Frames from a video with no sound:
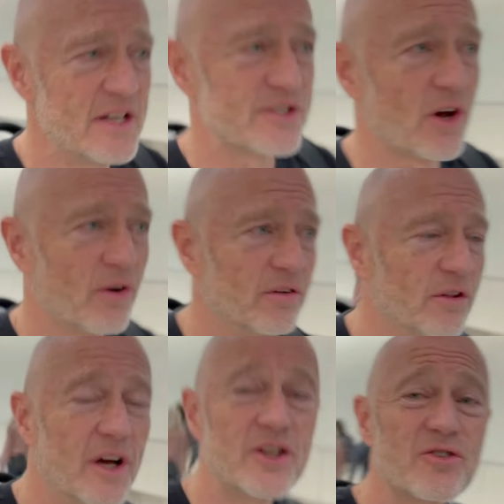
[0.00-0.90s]
So
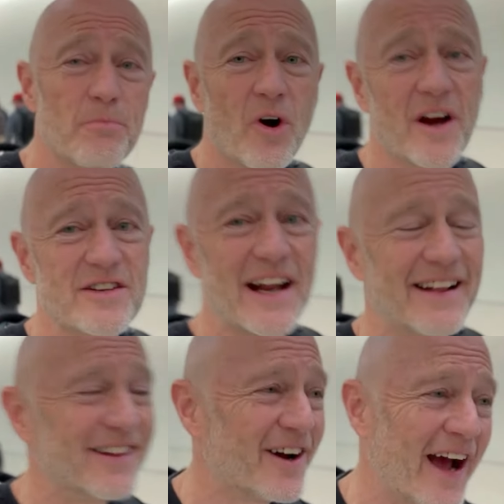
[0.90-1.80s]
look at your mortgage and
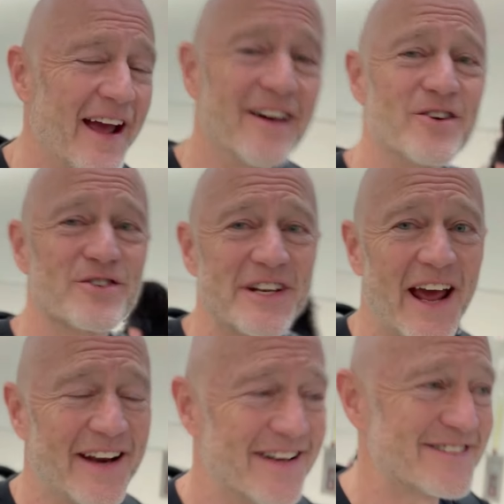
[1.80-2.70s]
look, I
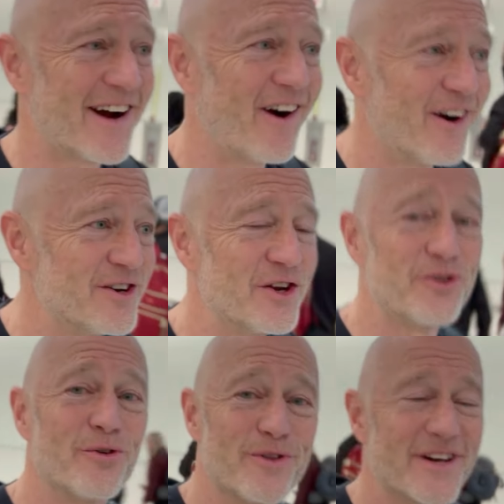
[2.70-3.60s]
understand it's hard to
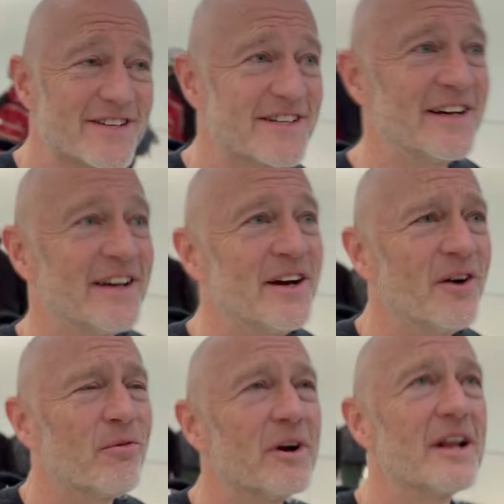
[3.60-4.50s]
do this.
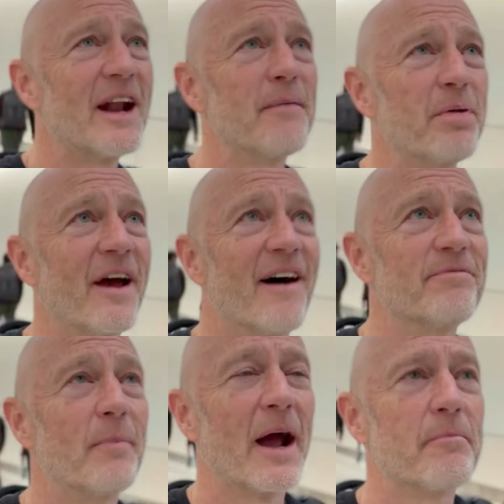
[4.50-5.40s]
When did I pay
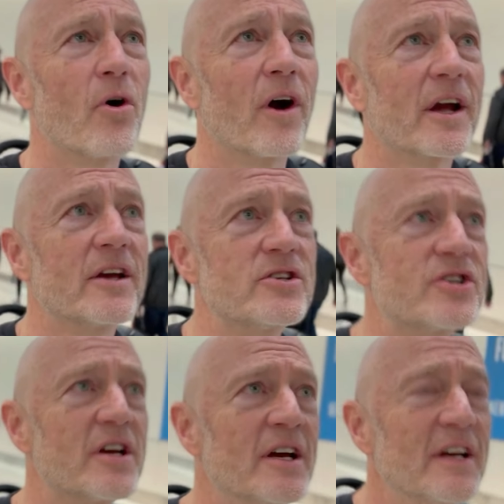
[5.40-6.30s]
off my
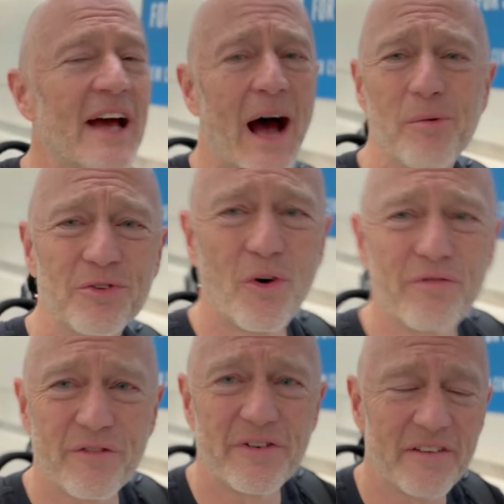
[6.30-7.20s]
mortgage? I was
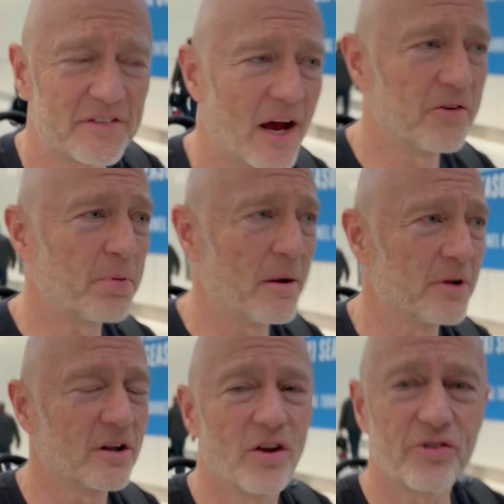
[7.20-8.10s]
over 50. I was
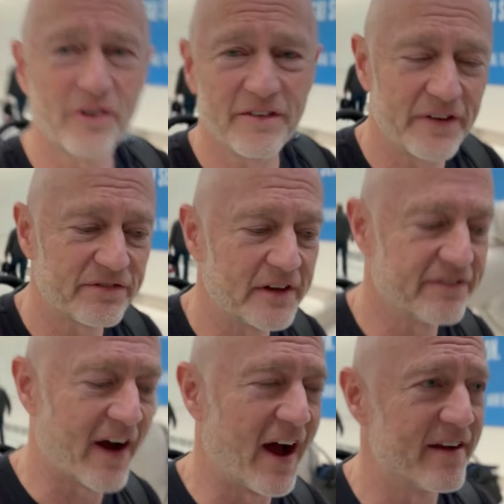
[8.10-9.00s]
probably closer to
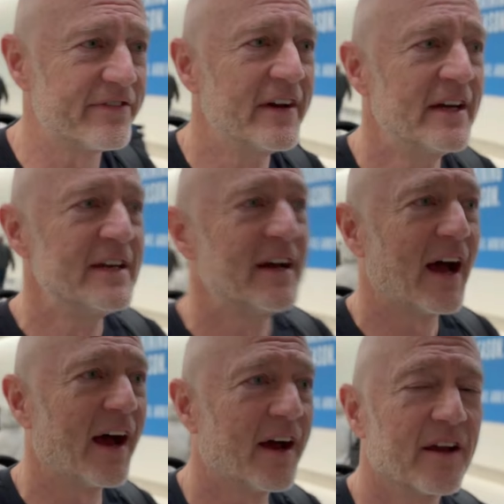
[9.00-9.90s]
55.
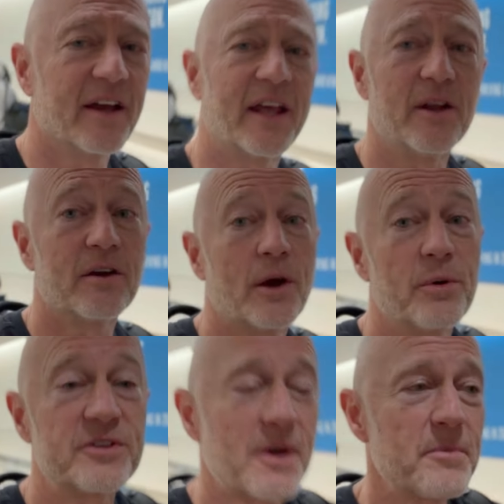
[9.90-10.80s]
Uh, and it, it
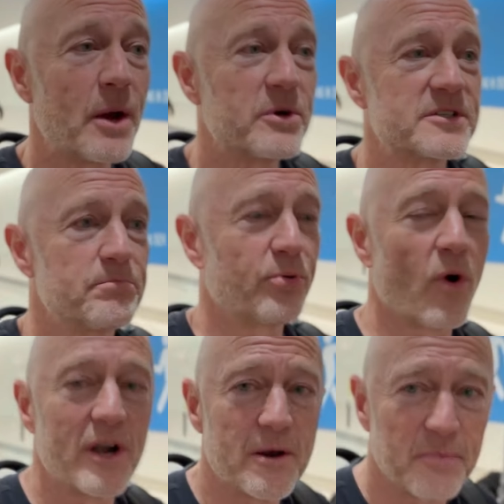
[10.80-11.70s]
was something that was
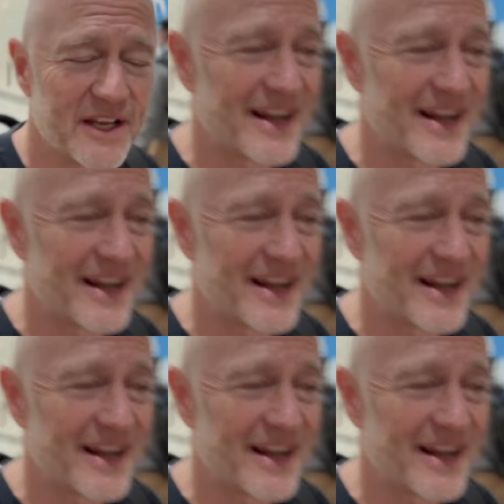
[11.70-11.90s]
important to me.